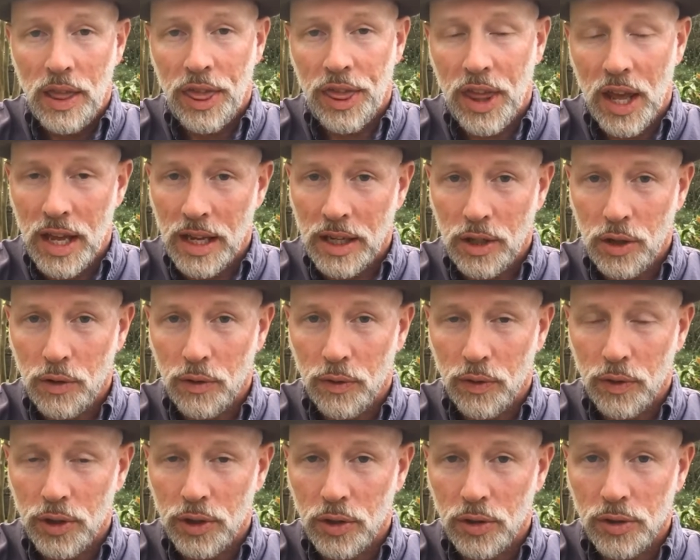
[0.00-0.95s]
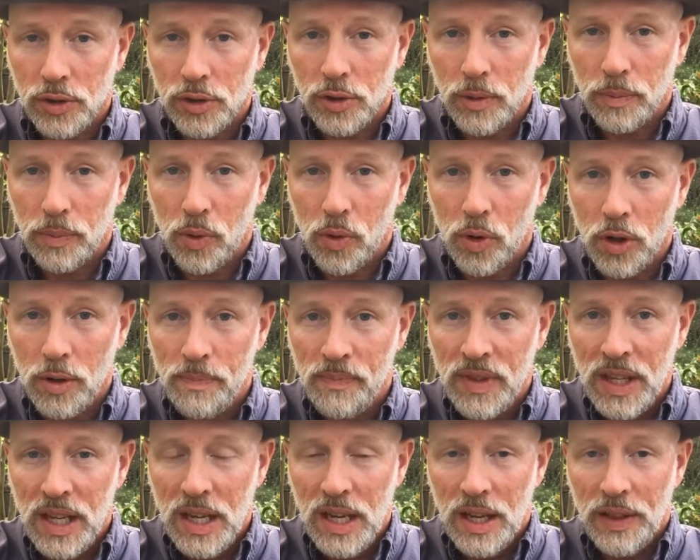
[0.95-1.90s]
Thank you for your support.
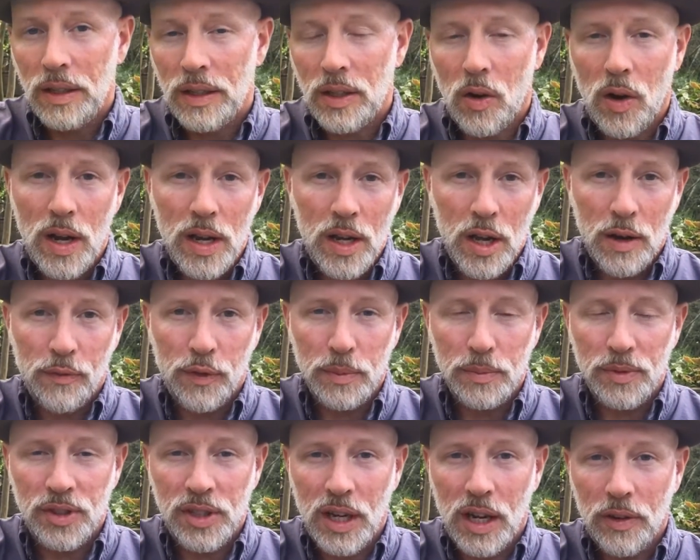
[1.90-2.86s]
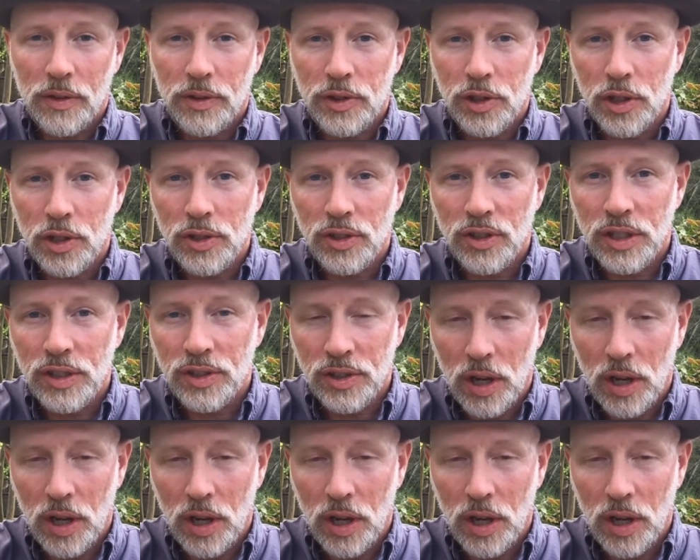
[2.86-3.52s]
Now, I come from South Jersey,